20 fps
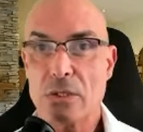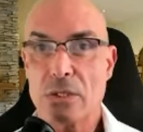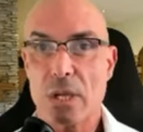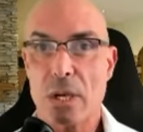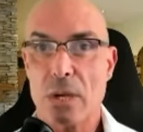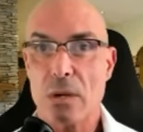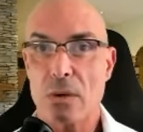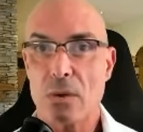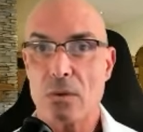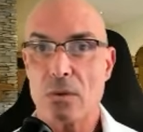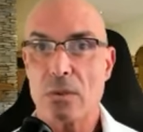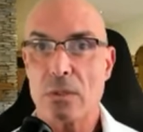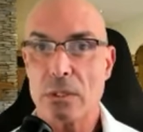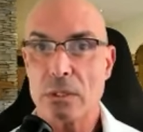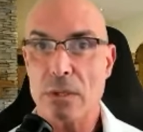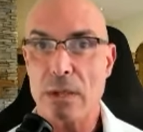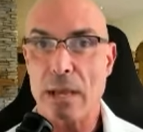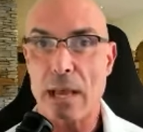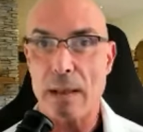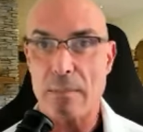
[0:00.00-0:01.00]
So
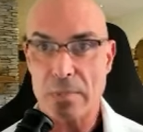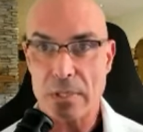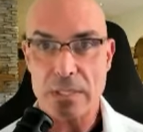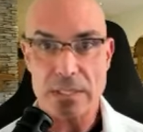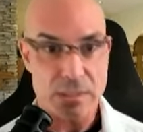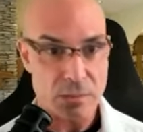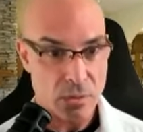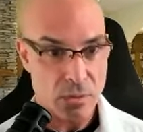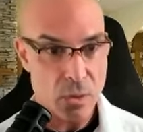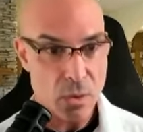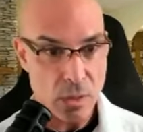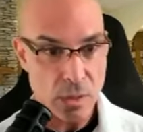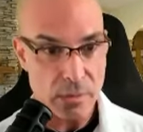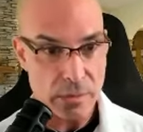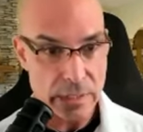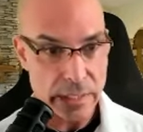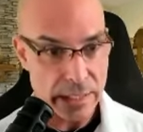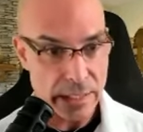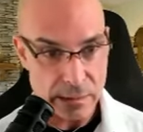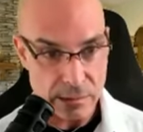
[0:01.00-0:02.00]
I'm going to
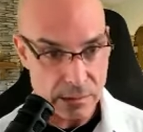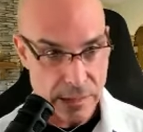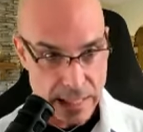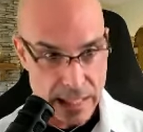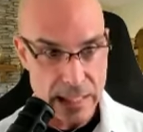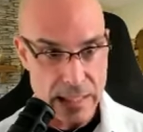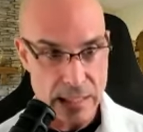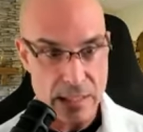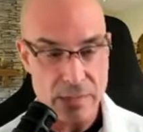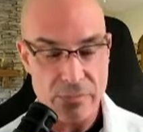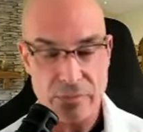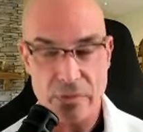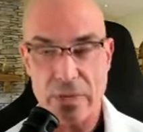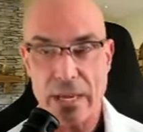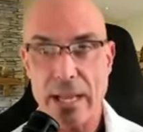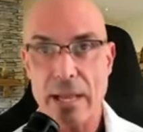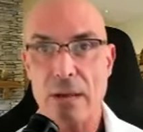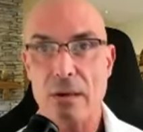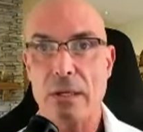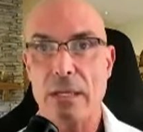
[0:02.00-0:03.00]
call it a he for
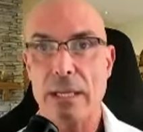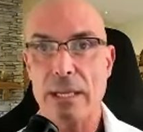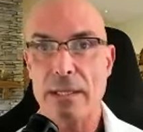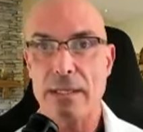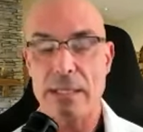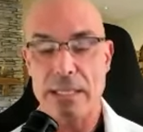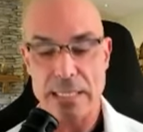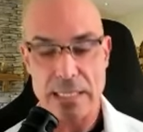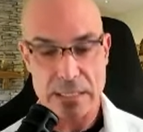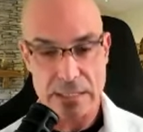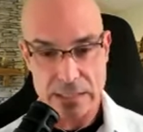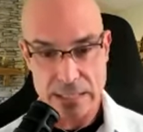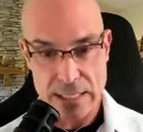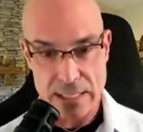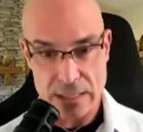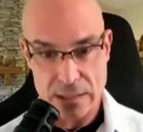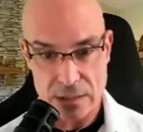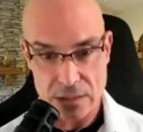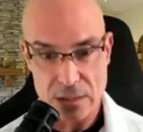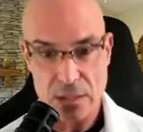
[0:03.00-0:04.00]
now. And he
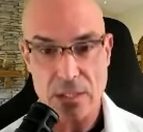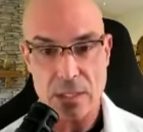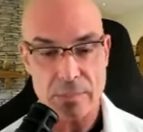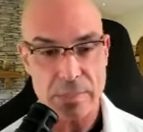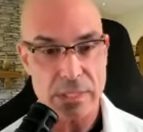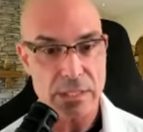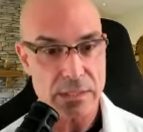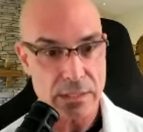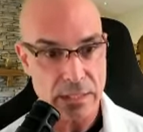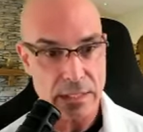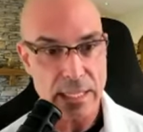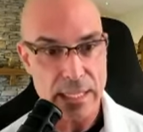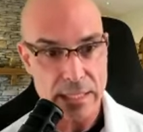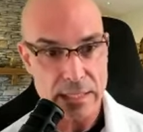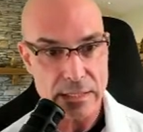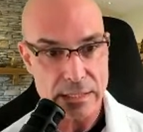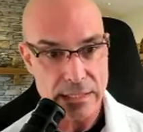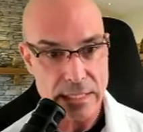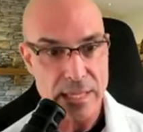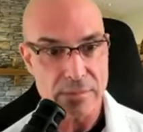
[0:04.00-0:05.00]
says, come into the light.
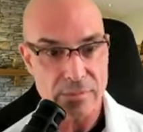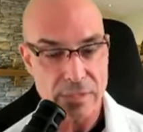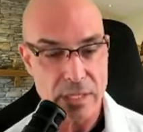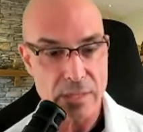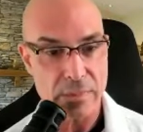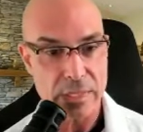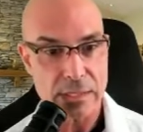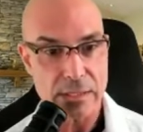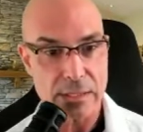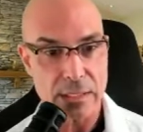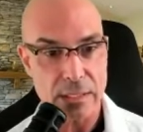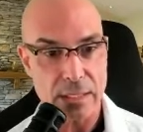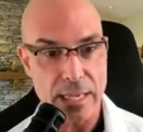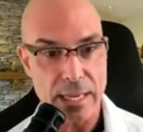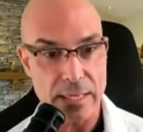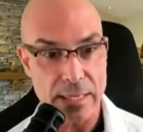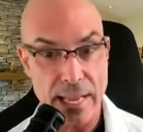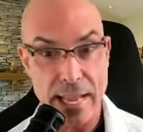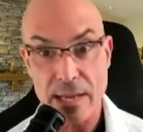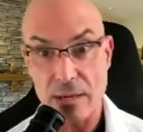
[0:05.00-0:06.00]
It's safe to come into the
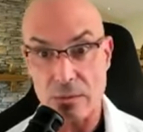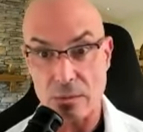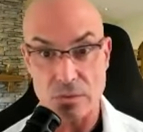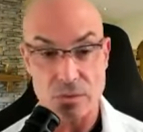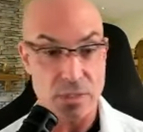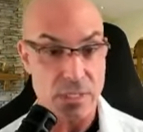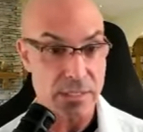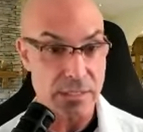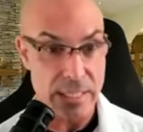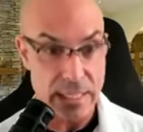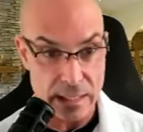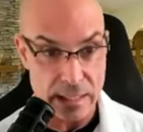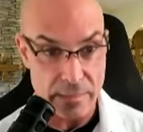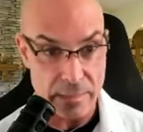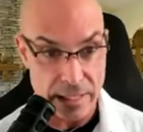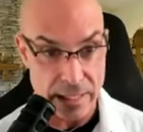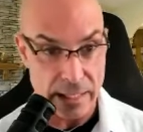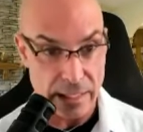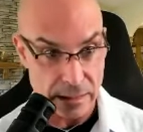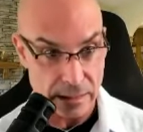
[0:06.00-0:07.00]
light. And I don't trust
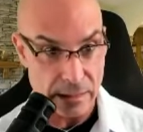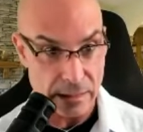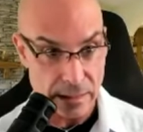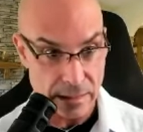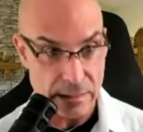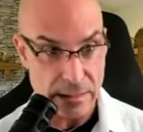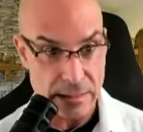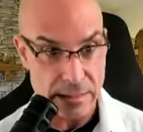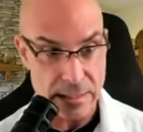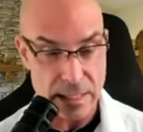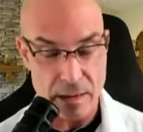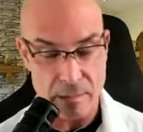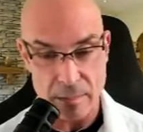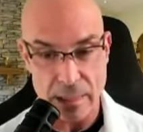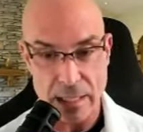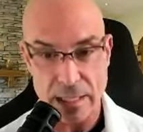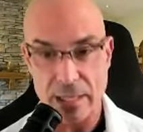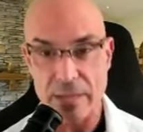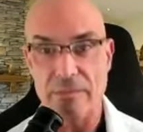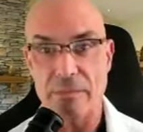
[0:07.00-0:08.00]
anybody in the, this time in
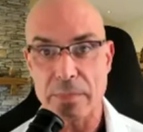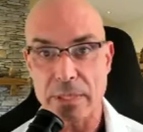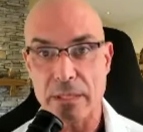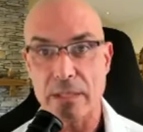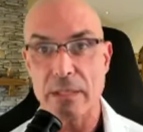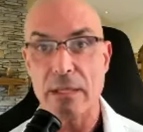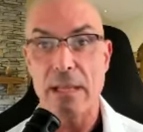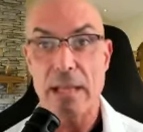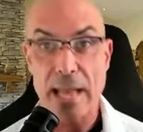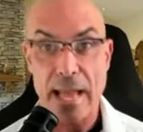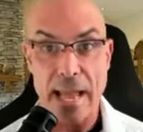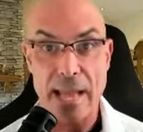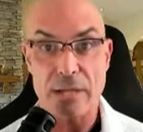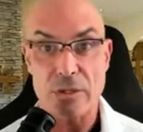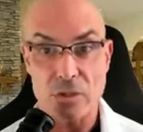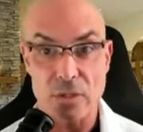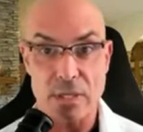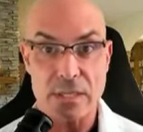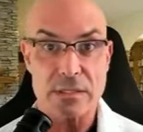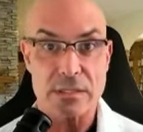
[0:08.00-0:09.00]
my life, but I
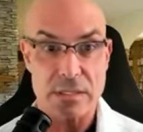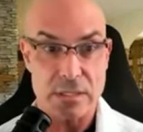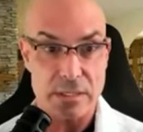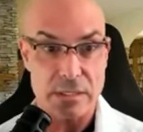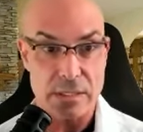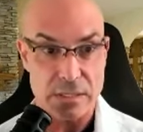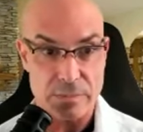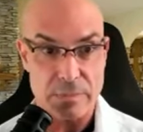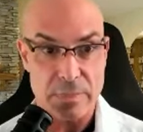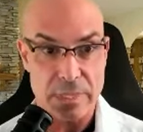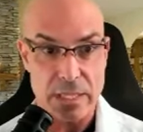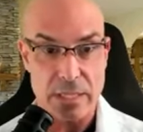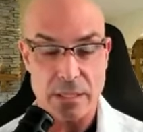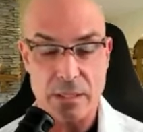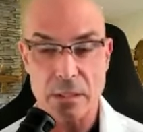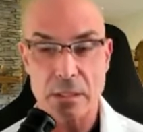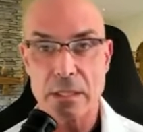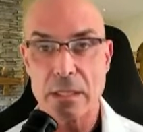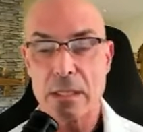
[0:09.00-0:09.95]
trusted this being.